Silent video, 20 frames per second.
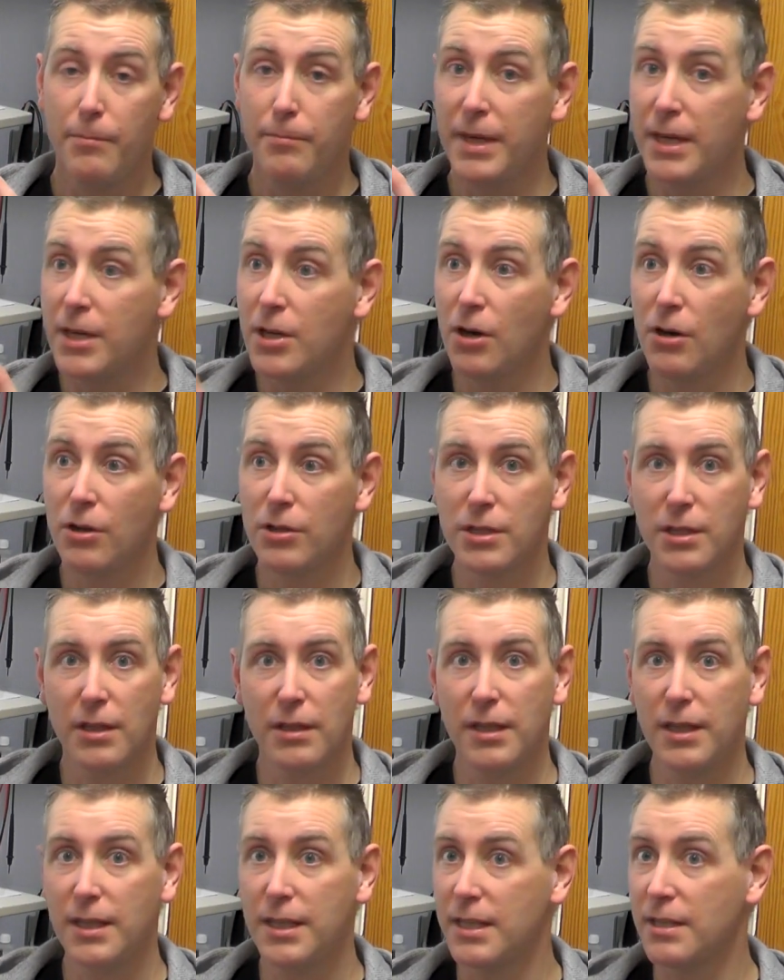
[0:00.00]
because
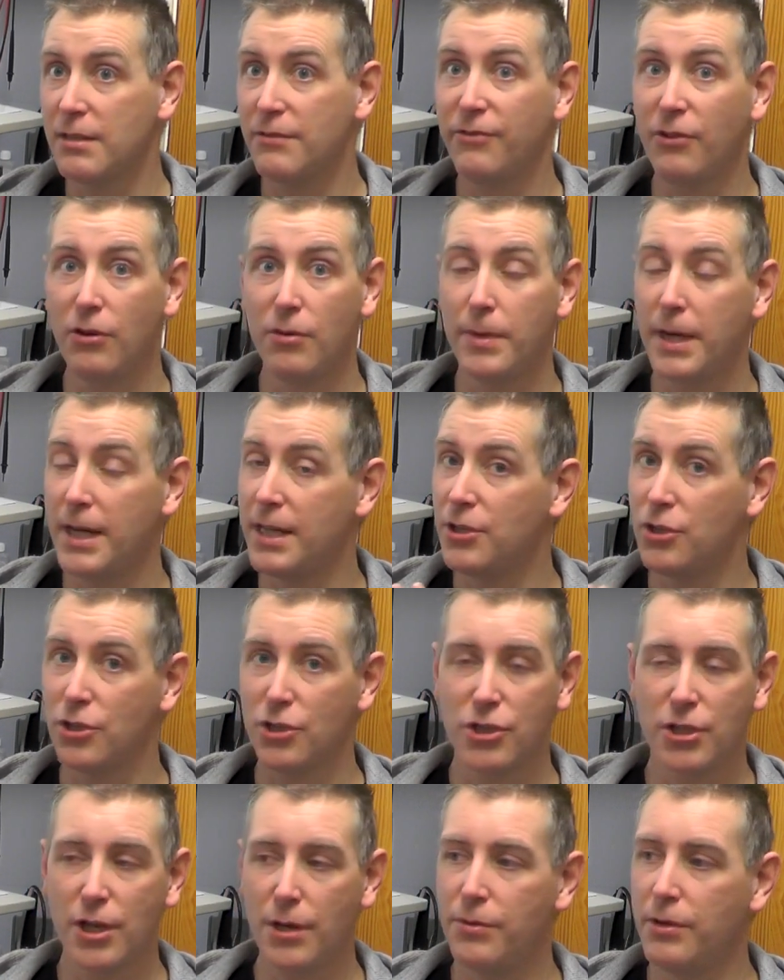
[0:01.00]
the disc format is
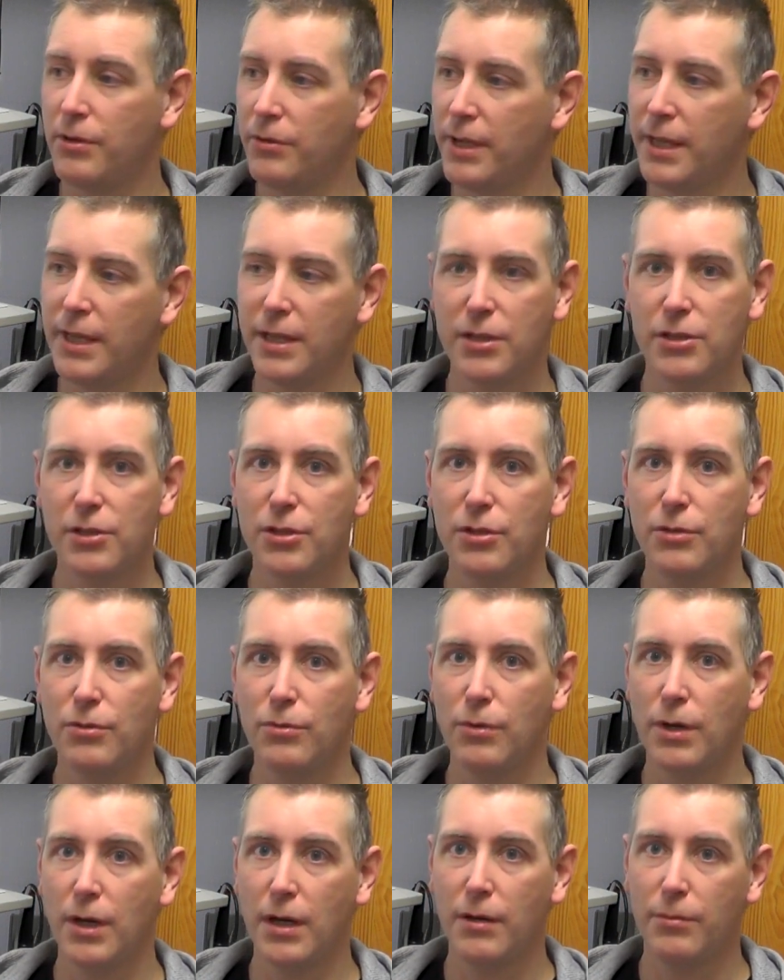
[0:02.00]
just so unique
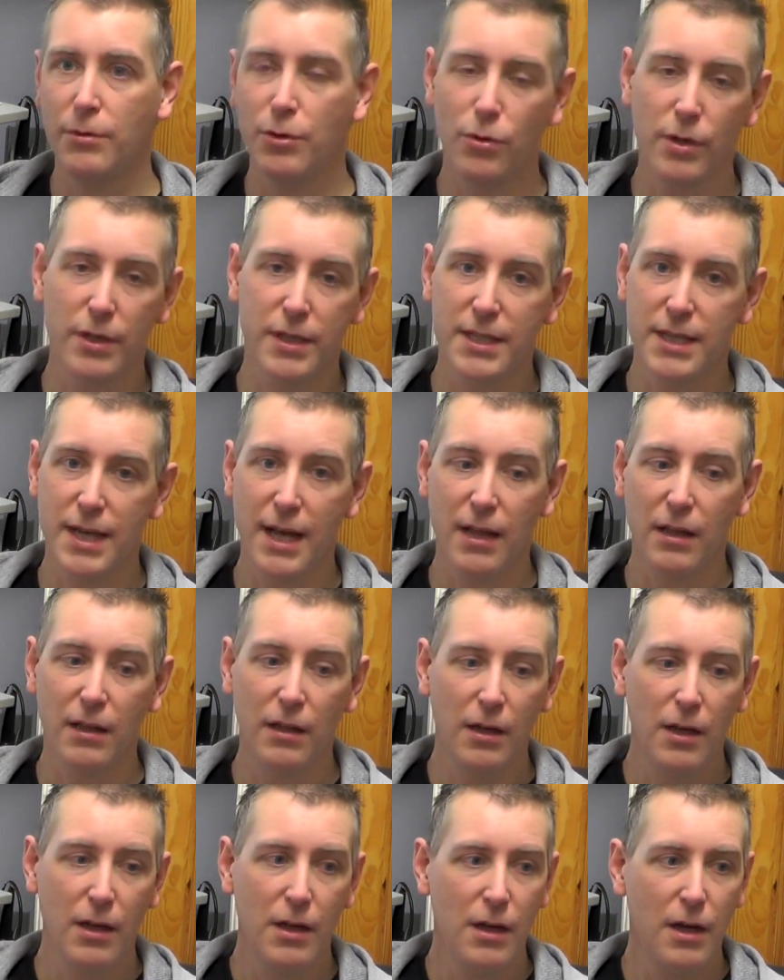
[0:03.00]
to uh, Quantel,
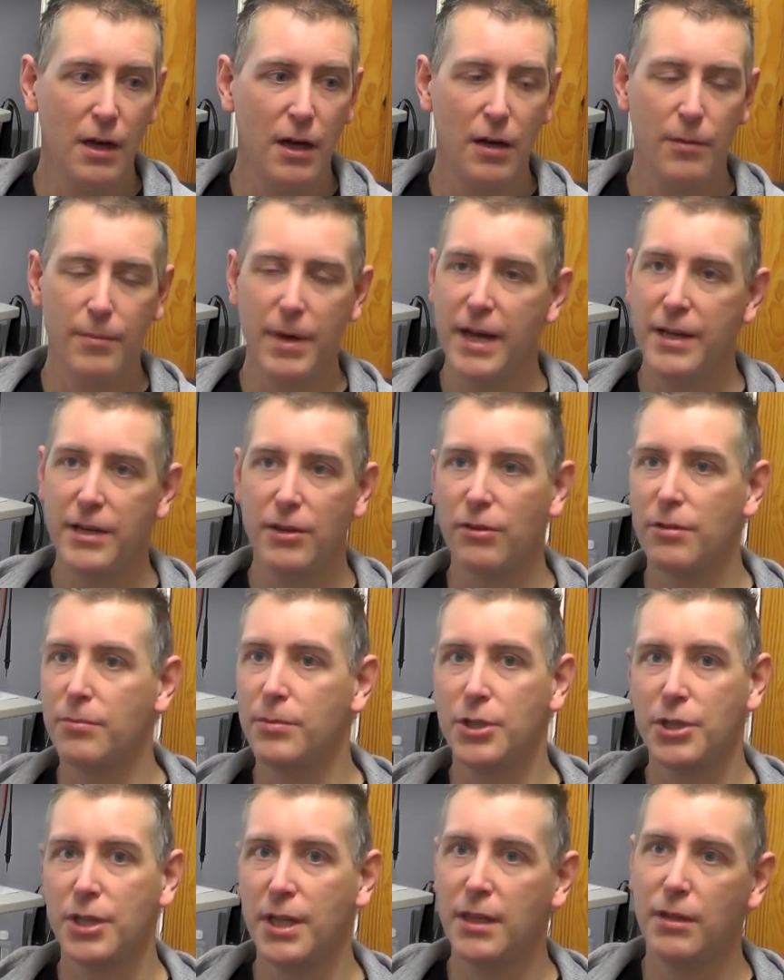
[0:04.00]
um, any other
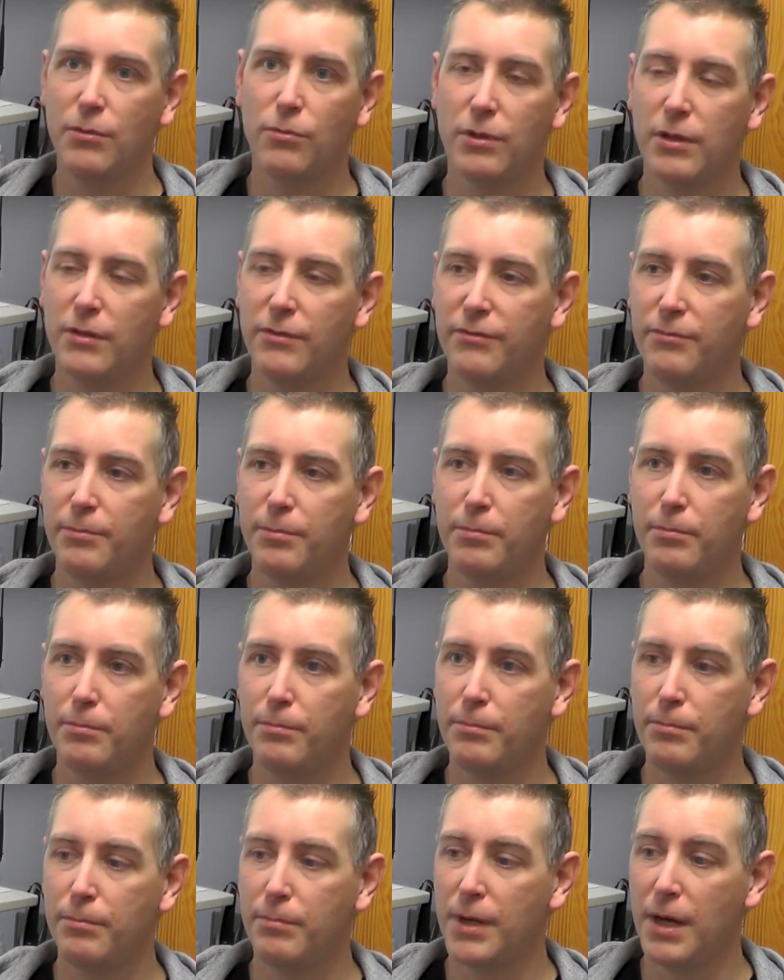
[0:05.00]
machine that would have
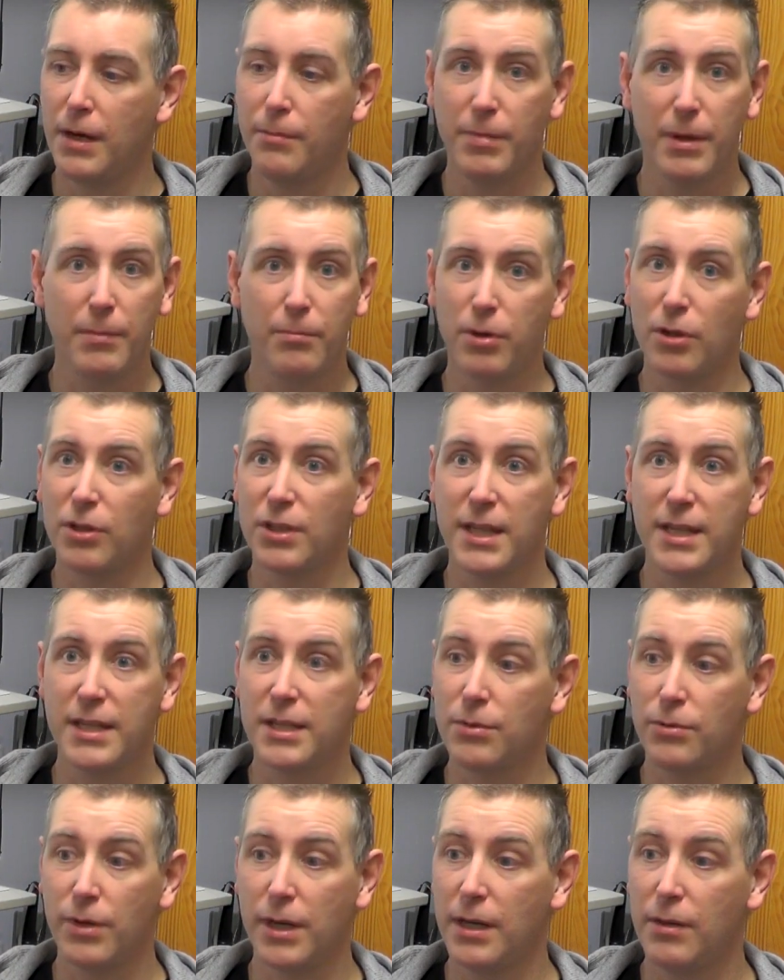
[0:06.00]
uh, been plugged
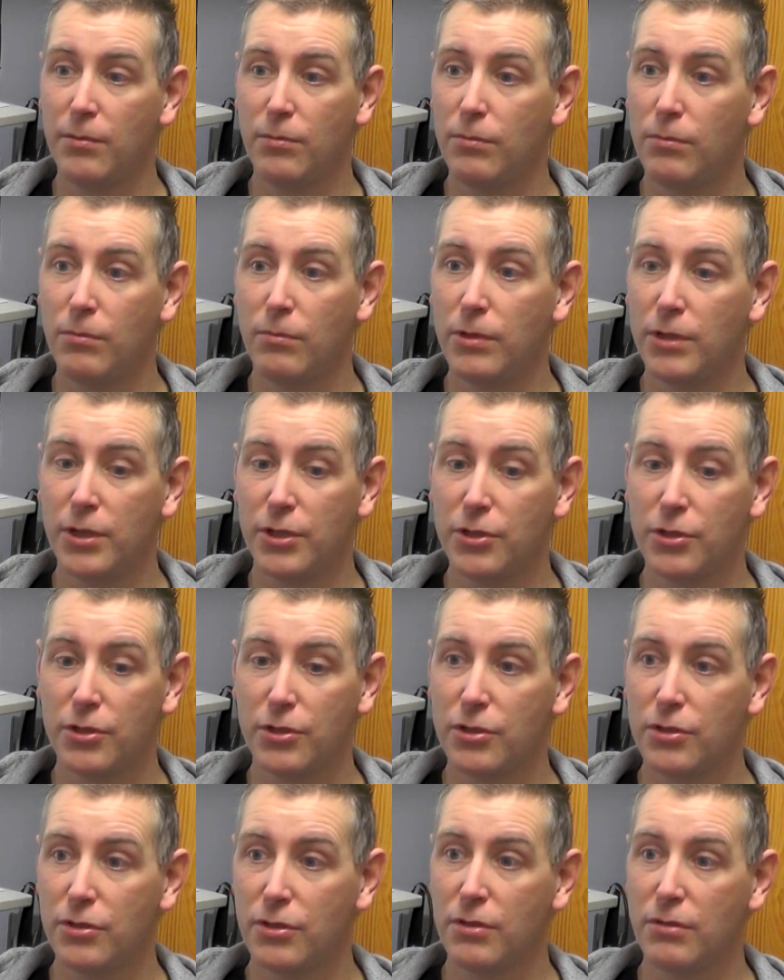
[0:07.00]
into it would have
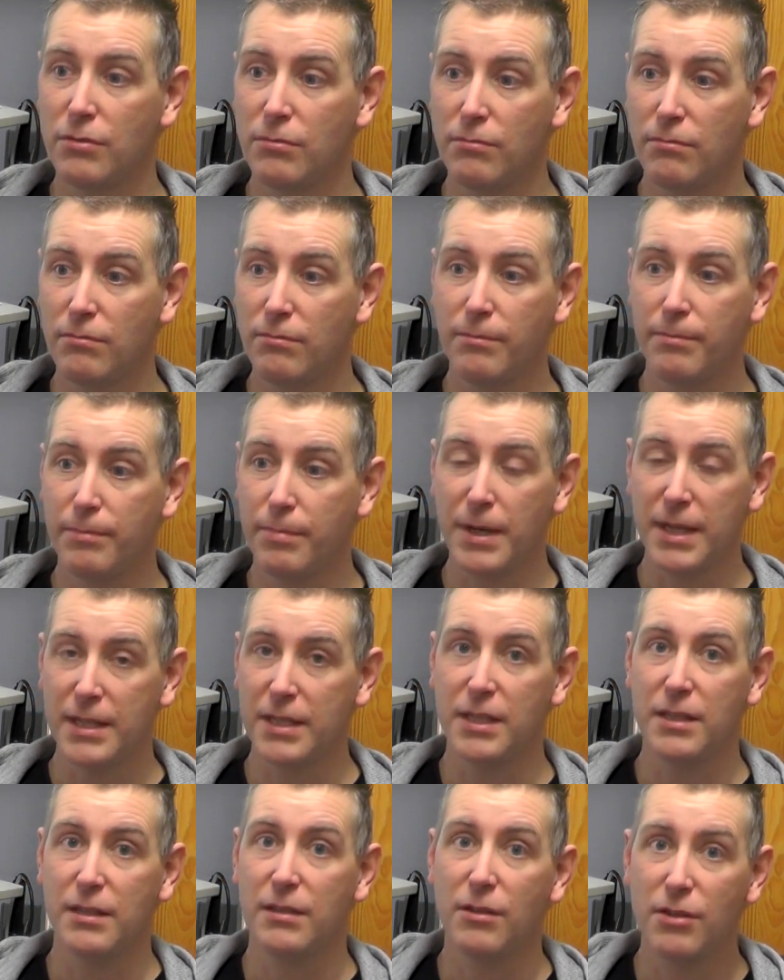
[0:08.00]
just
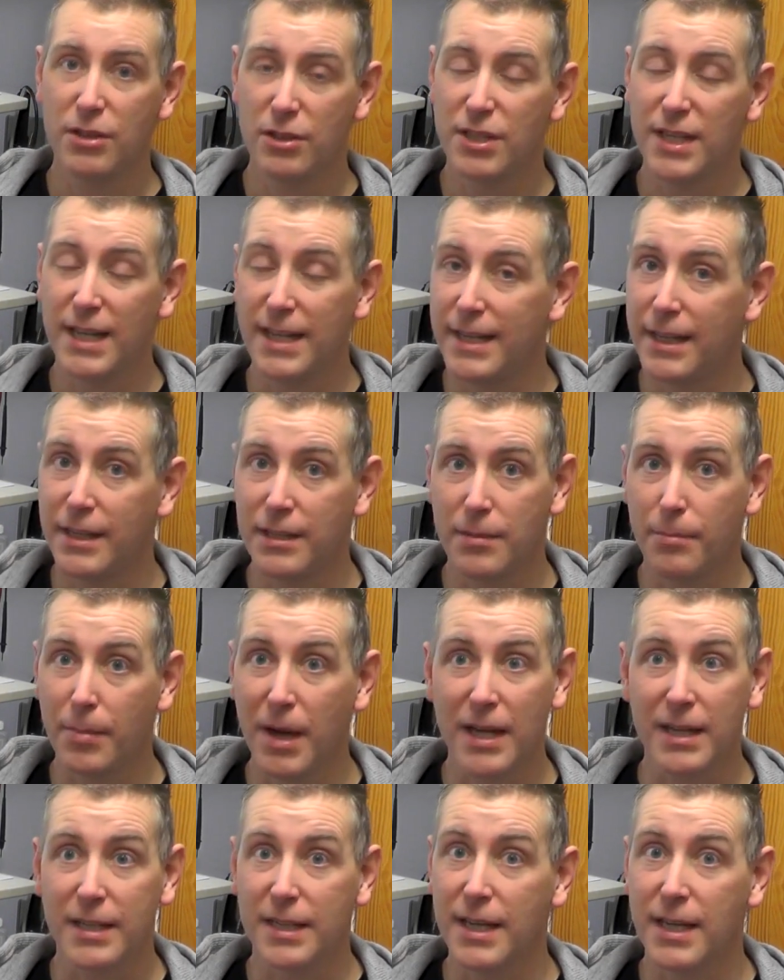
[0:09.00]
basically seen it as a
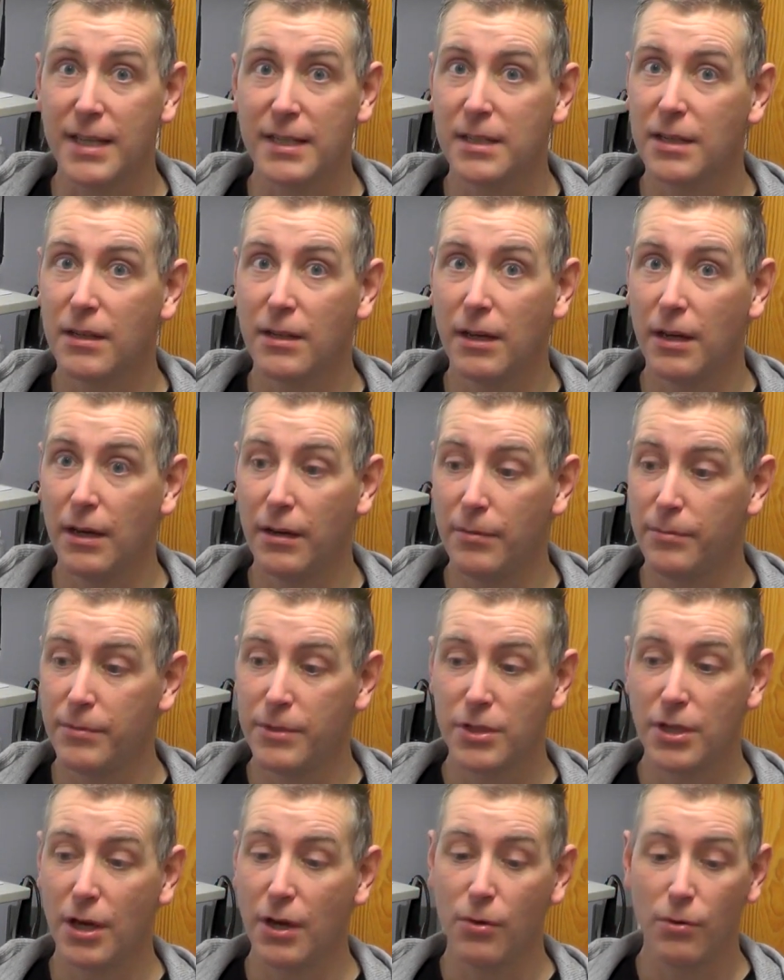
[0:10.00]
blank disc. Um,
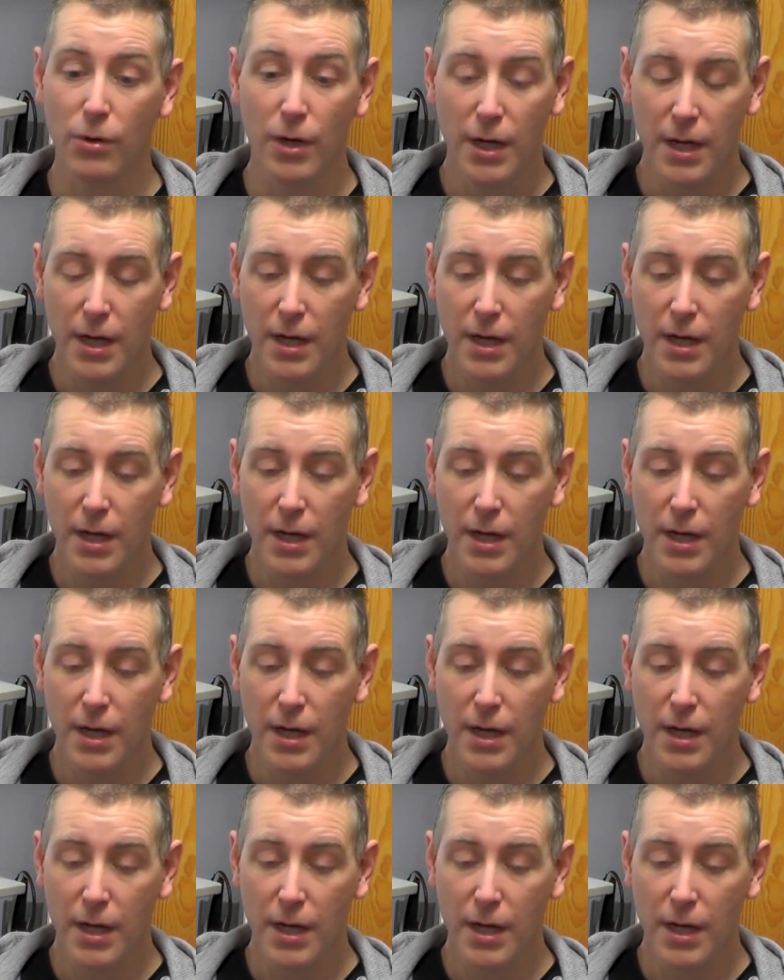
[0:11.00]
so